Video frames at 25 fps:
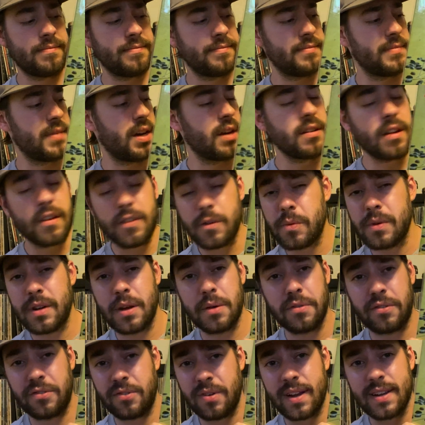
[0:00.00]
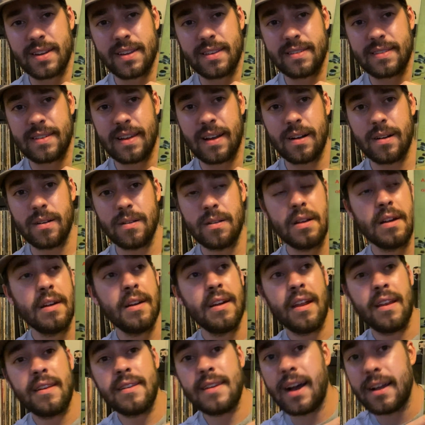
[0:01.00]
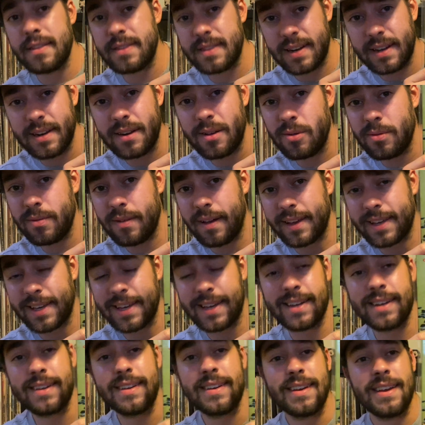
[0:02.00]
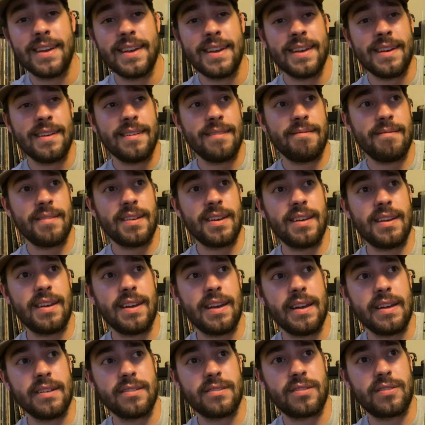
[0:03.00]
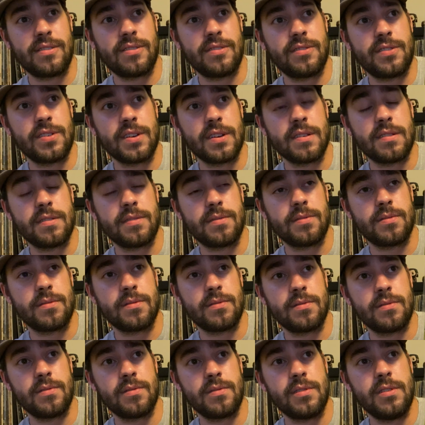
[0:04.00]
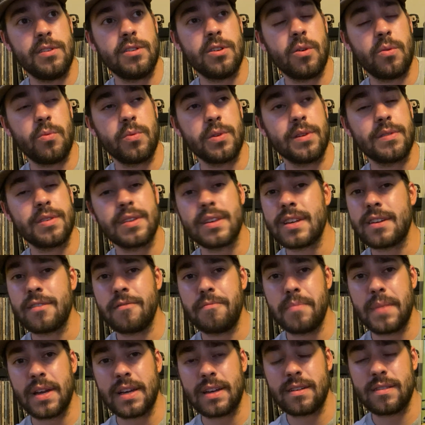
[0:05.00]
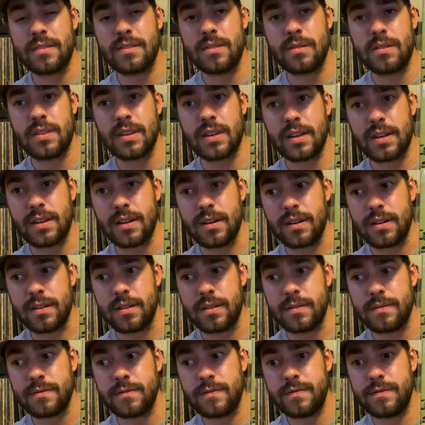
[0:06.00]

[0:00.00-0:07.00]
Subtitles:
Another one I was trying to sell, not that I don't like it, it's just, you know, when you think of Mingus, you think of